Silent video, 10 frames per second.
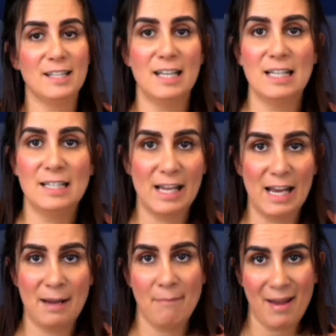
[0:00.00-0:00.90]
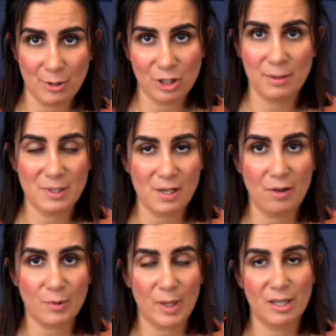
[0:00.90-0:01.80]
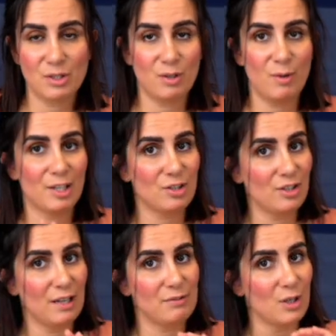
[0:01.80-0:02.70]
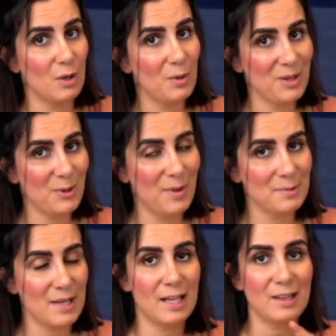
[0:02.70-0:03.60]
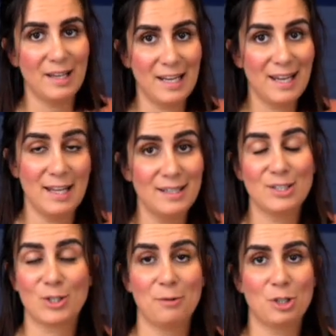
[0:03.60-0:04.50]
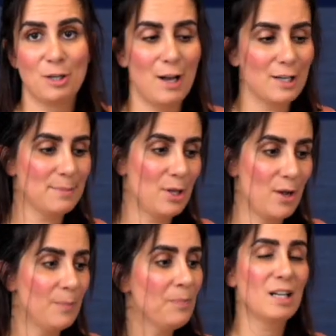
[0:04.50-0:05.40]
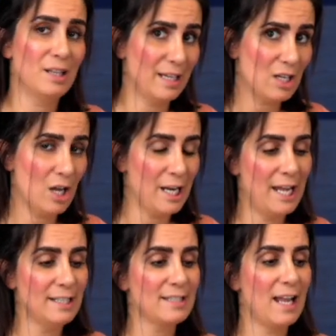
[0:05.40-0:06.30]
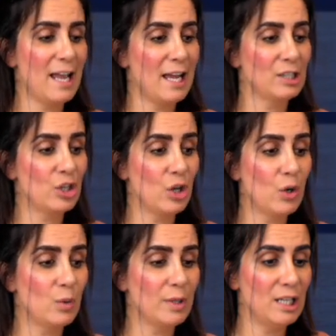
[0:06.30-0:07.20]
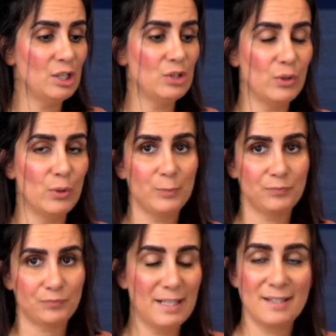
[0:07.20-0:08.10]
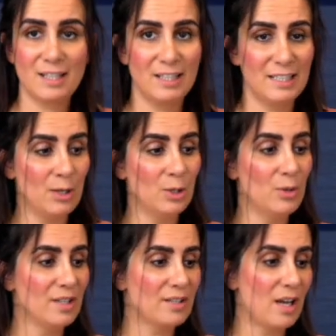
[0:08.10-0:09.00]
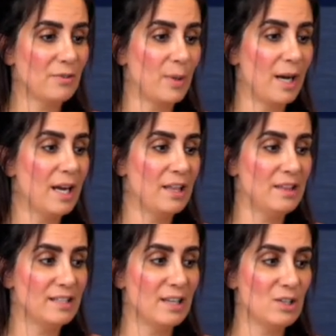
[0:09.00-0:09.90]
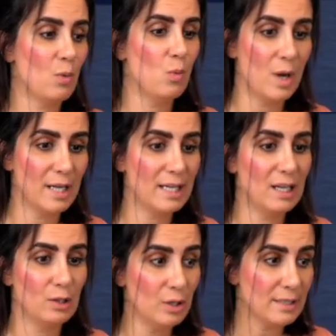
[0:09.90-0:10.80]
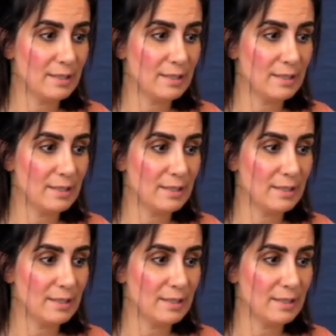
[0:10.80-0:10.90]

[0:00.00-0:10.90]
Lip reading: is a membership software, so you actually have to go on their website, link in the description box below, click on it, and go into basically download the software, and this is what it looks